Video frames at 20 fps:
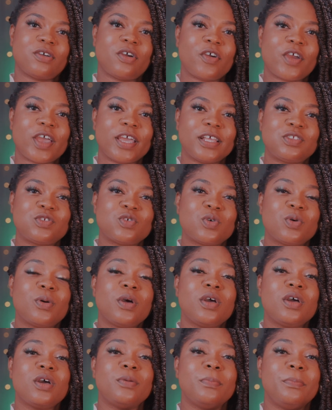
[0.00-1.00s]
All right, so
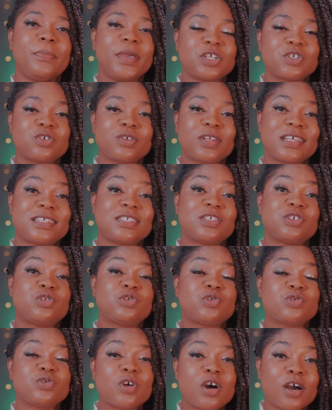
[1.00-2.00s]
make sure that it's a
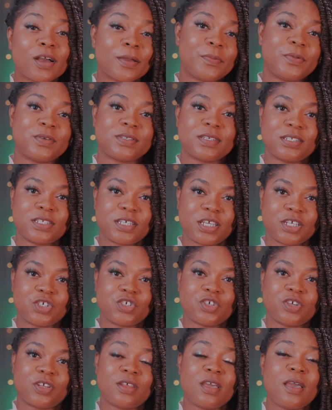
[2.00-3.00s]
strong
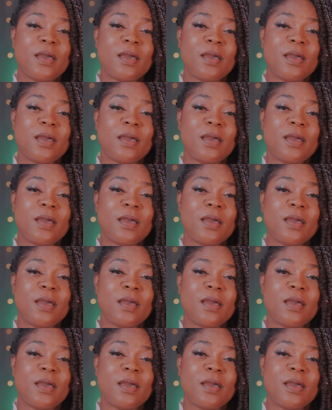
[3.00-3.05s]
presentation.